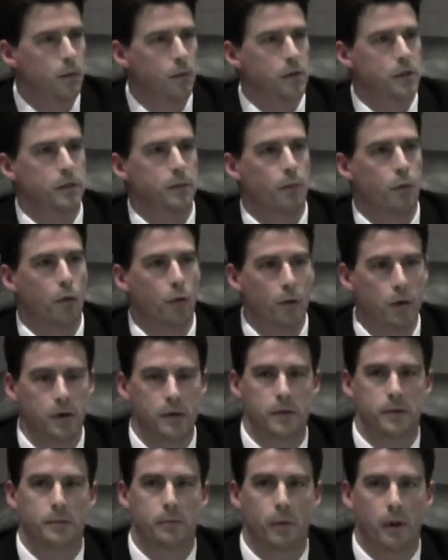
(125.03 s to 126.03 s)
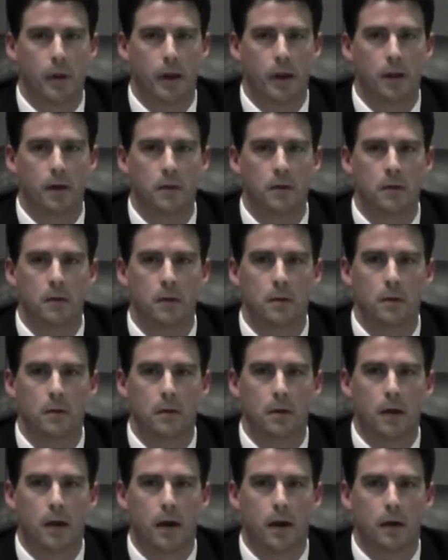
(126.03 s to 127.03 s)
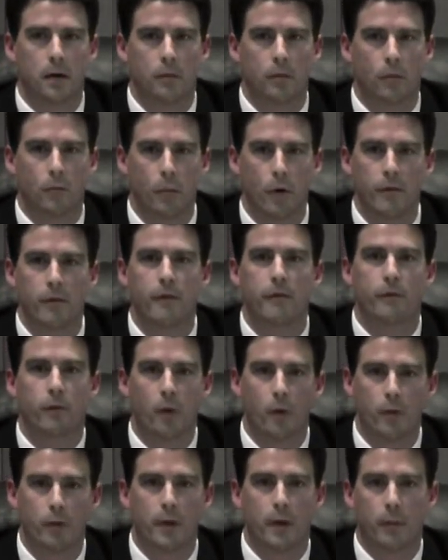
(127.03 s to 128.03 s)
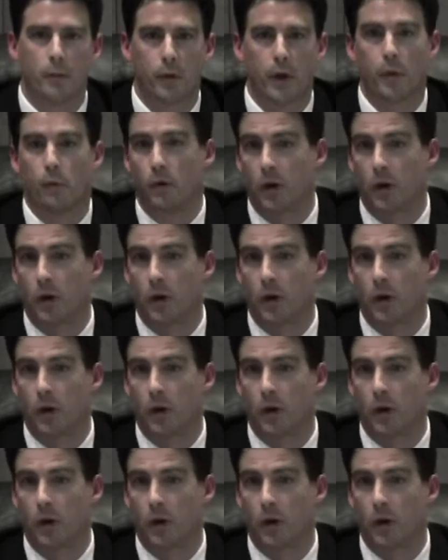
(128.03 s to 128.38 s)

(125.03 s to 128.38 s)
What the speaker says: We supported this plan, and we're moving forward with that plan.